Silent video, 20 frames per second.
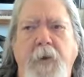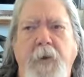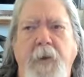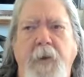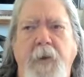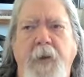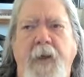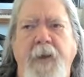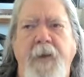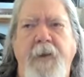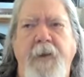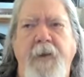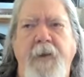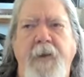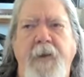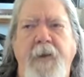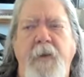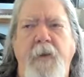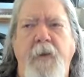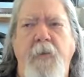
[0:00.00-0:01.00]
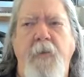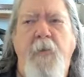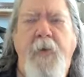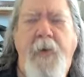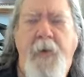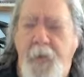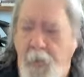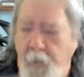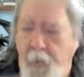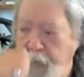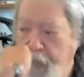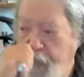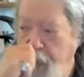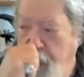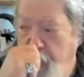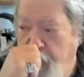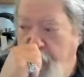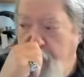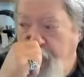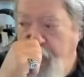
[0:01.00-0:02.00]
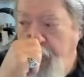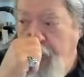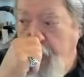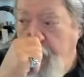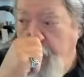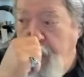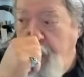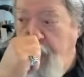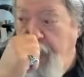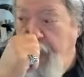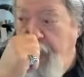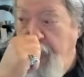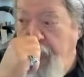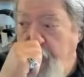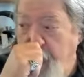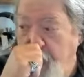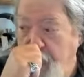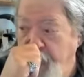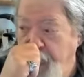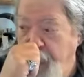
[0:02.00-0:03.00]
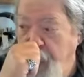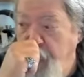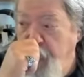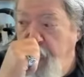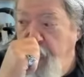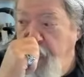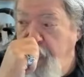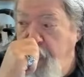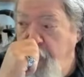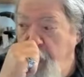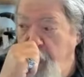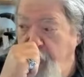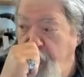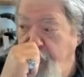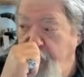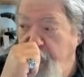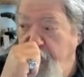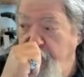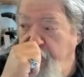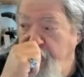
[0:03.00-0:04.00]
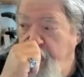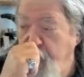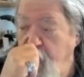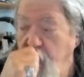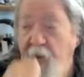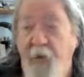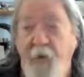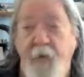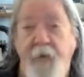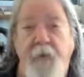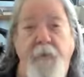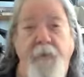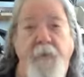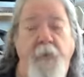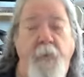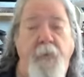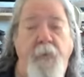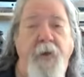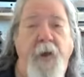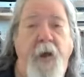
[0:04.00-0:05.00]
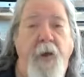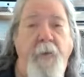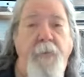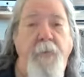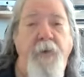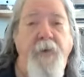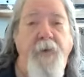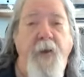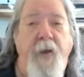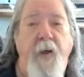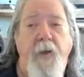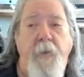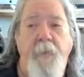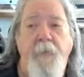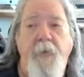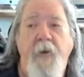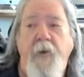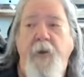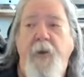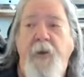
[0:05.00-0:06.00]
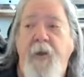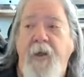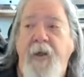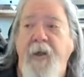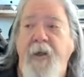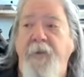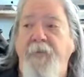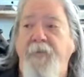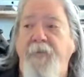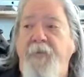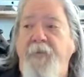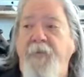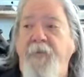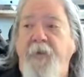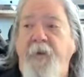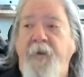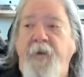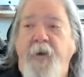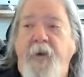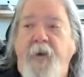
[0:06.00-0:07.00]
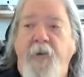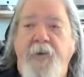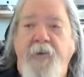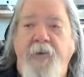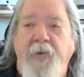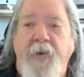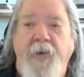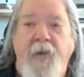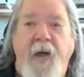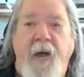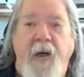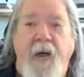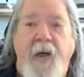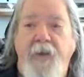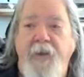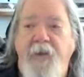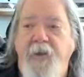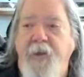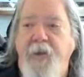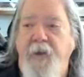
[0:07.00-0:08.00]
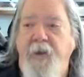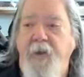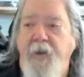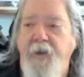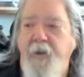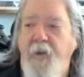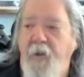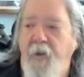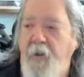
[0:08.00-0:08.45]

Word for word: like we do hear this argument, and I'm sure it occurs to everyone from time to time. If there is a God, then